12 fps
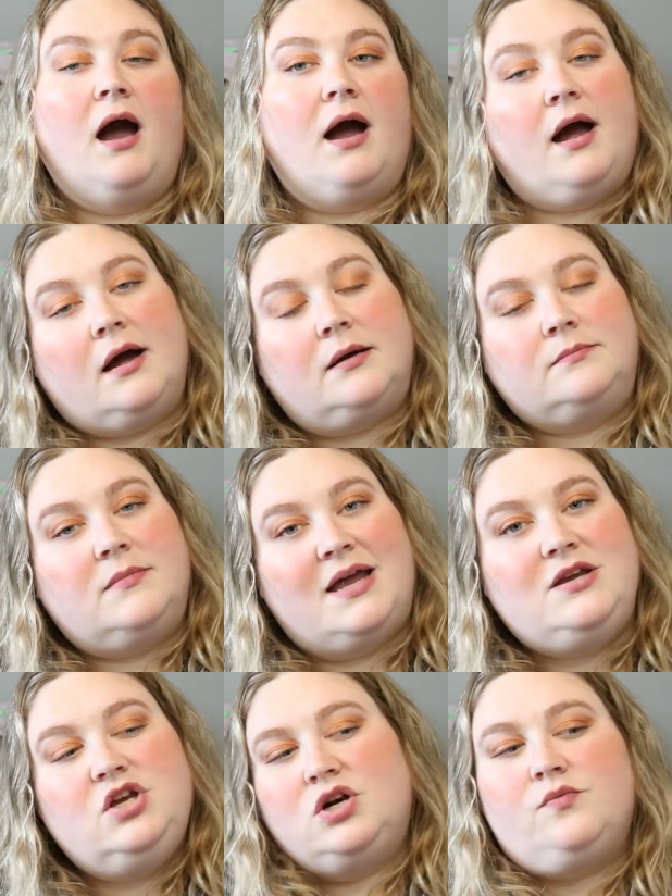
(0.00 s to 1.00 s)
Um,
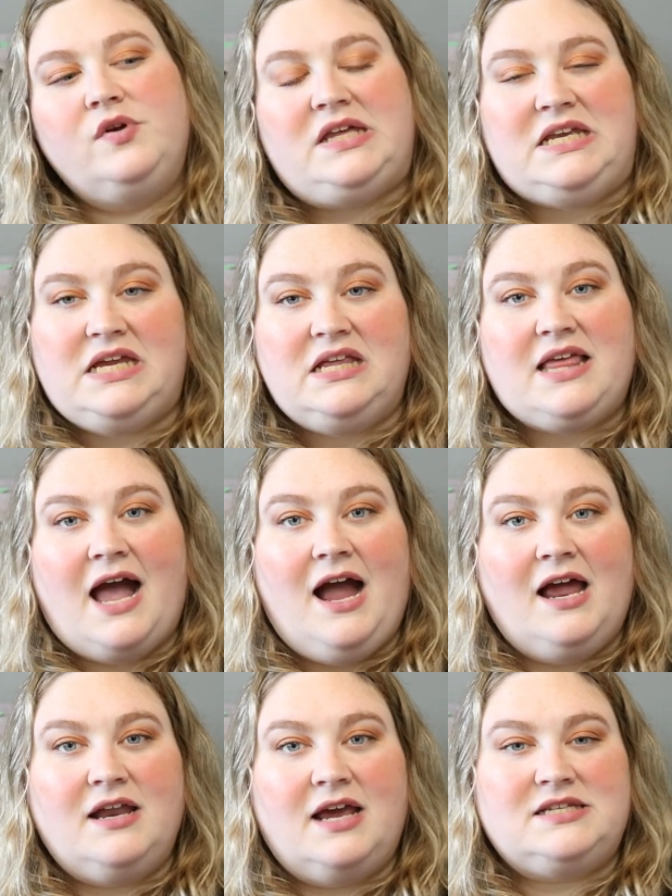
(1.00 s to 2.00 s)
and you don't really need
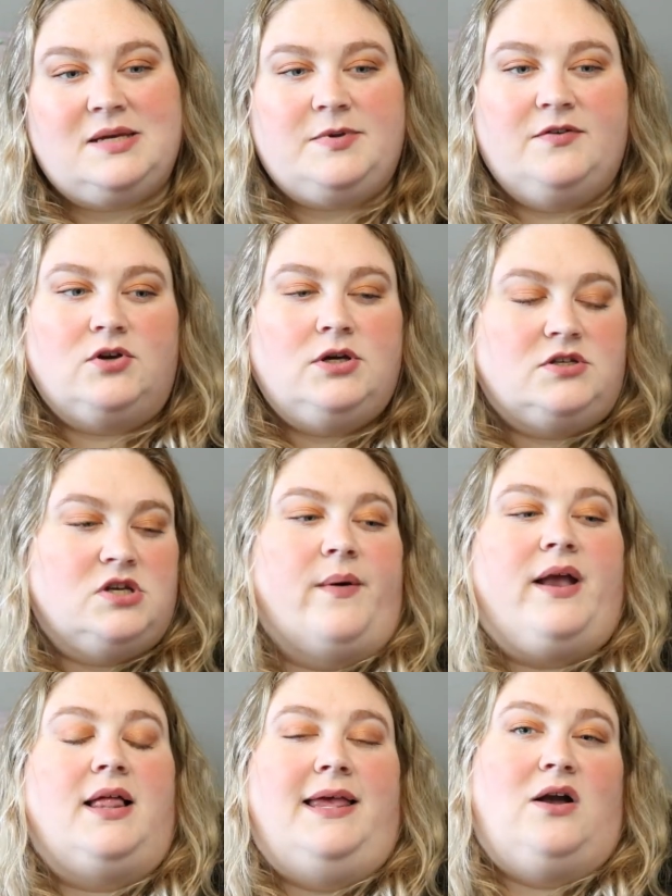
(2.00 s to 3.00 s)
that except if you're
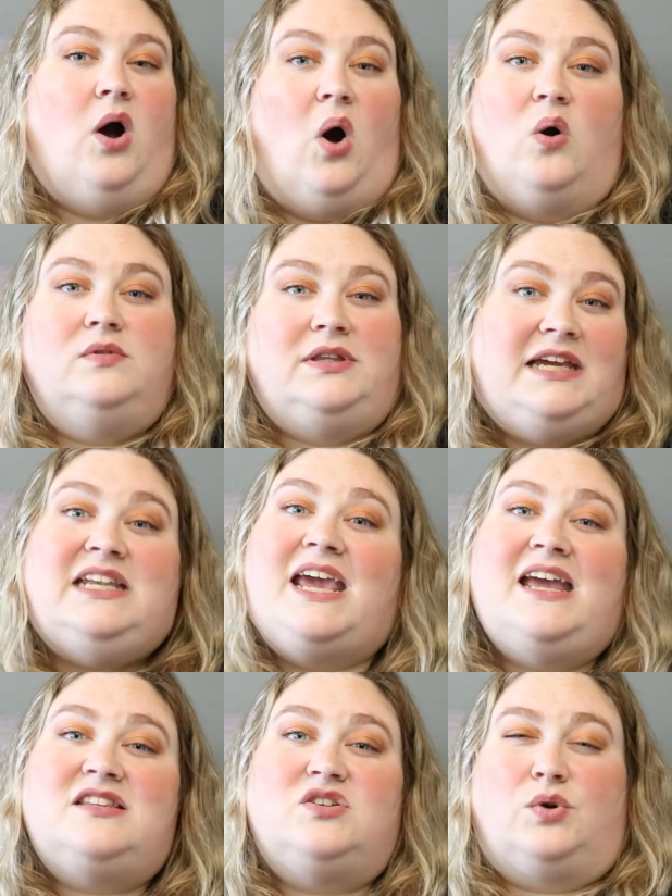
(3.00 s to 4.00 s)
sewing like only
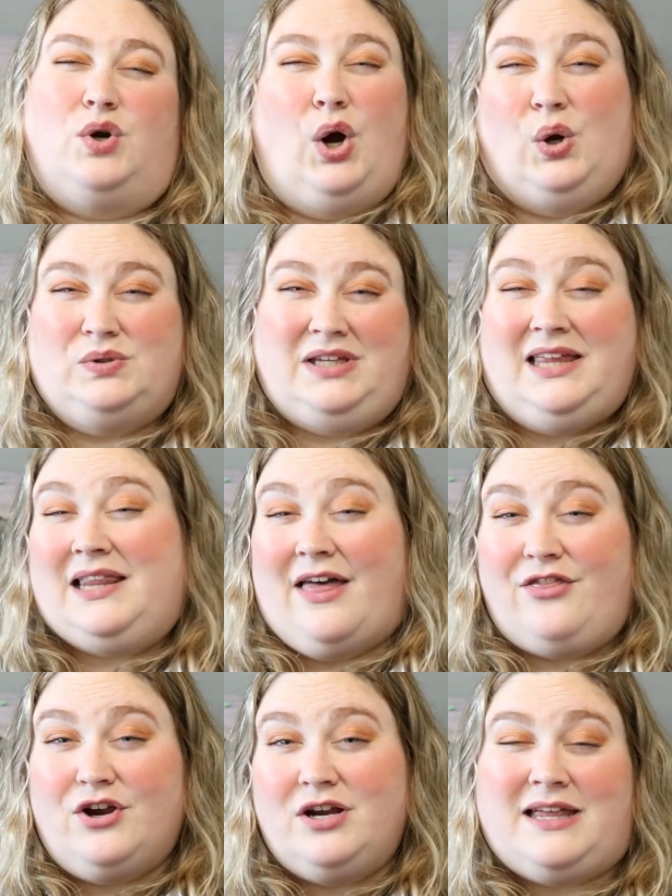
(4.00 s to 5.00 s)
knits or only
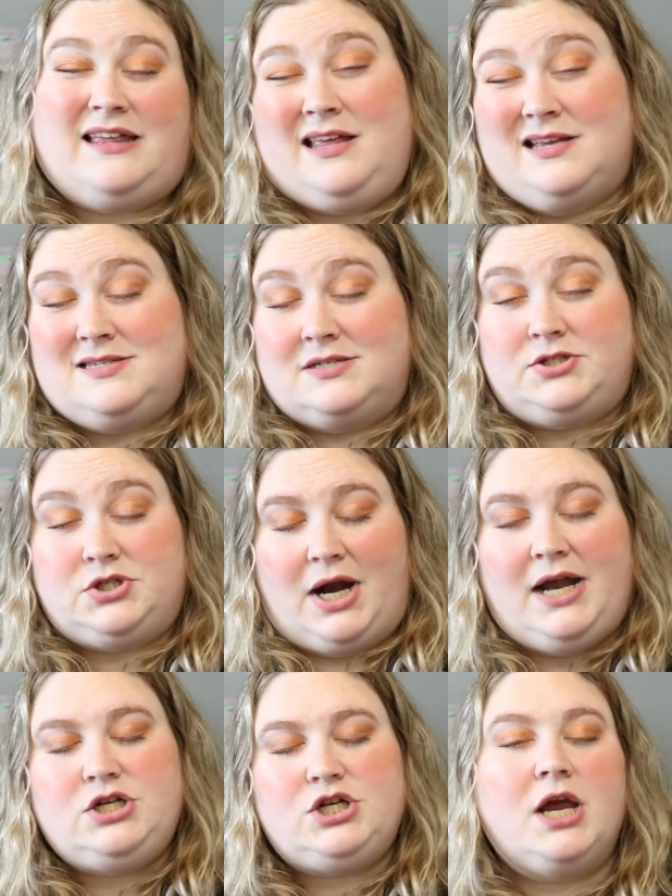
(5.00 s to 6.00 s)
leather, like things that
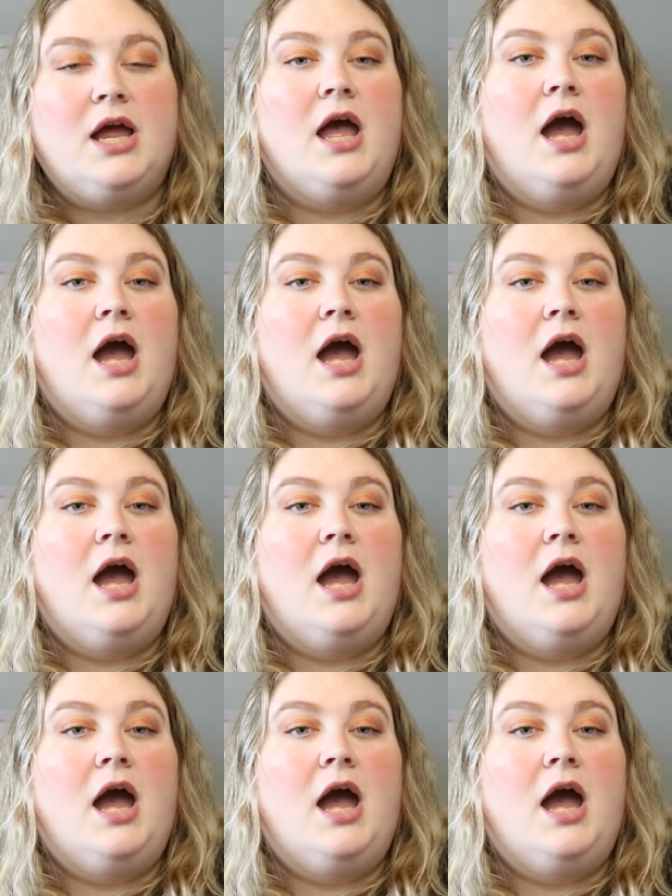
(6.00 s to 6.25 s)
stretch.